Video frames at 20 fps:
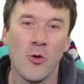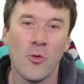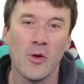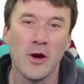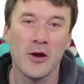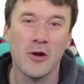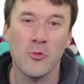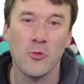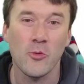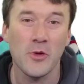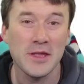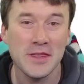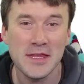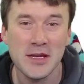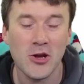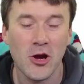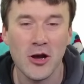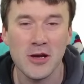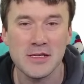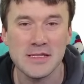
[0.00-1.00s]
where with the
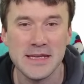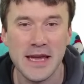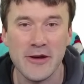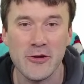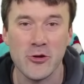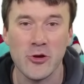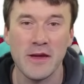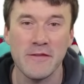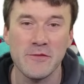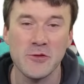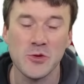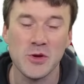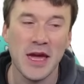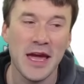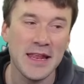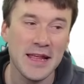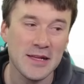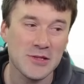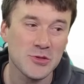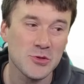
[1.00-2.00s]
cost arrow, if you
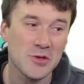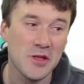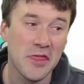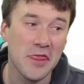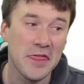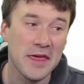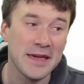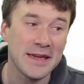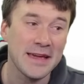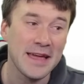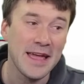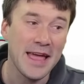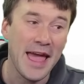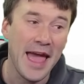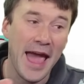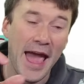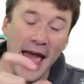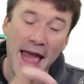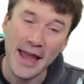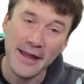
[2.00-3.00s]
cannot do the thing
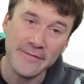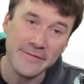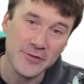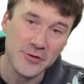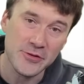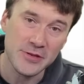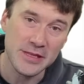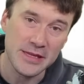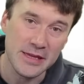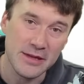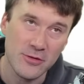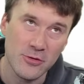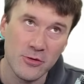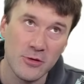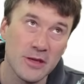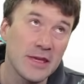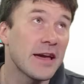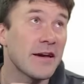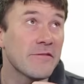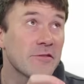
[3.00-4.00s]
after the,
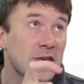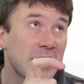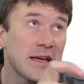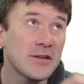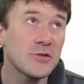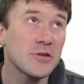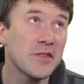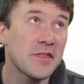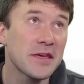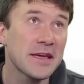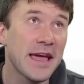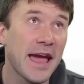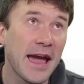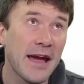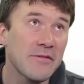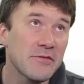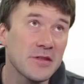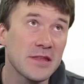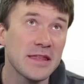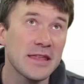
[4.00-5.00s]
yeah, if you can't do the thing
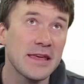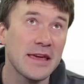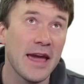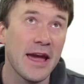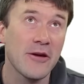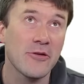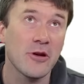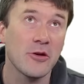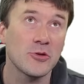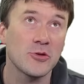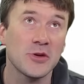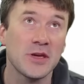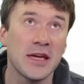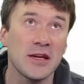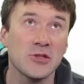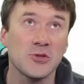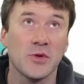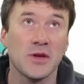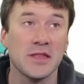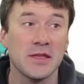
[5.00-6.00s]
after the arrow, you
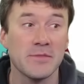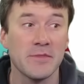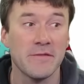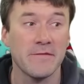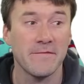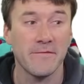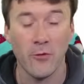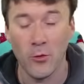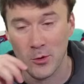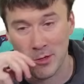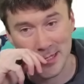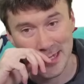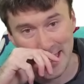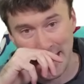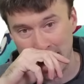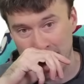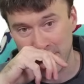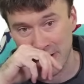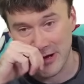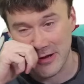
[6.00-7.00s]
can't do anything before the
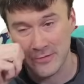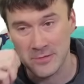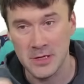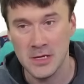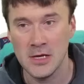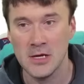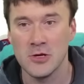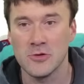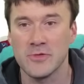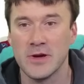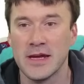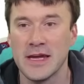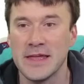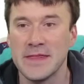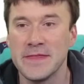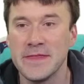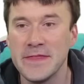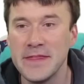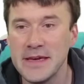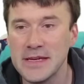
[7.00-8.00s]
arrow, right?
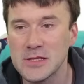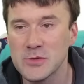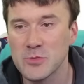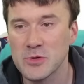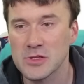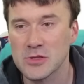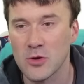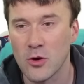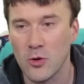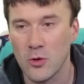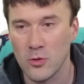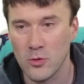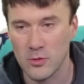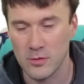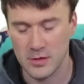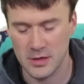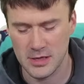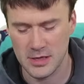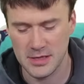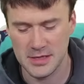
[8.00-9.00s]
And this was whole,
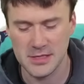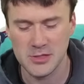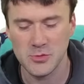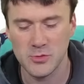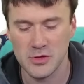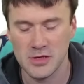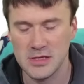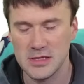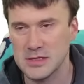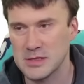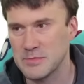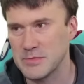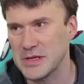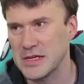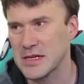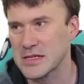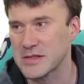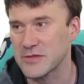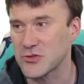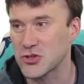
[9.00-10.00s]
uh, this was
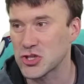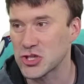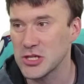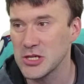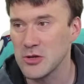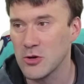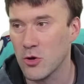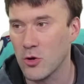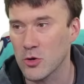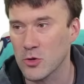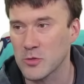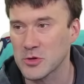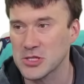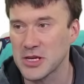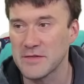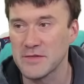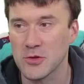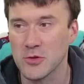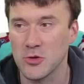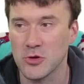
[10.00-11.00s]
because of She-Hulk, which I
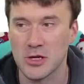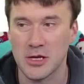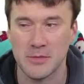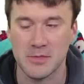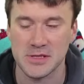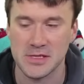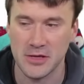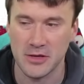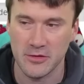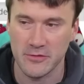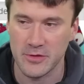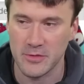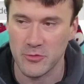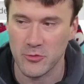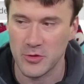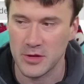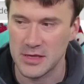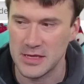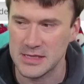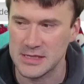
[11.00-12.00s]
have to look up because I don't remember
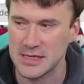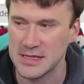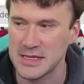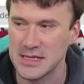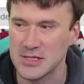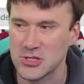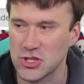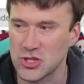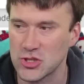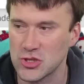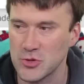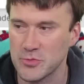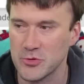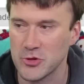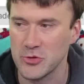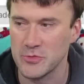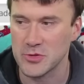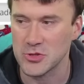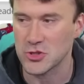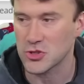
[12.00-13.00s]
what it is. I think it's
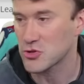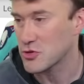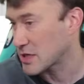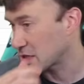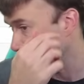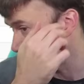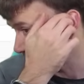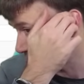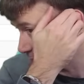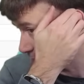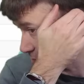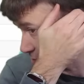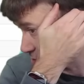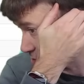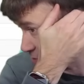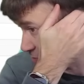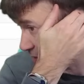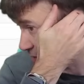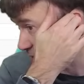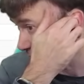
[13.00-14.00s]
Superhuman Strength, if I remember
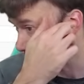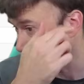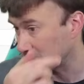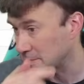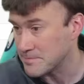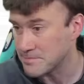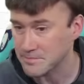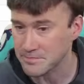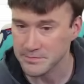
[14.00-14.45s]
correctly.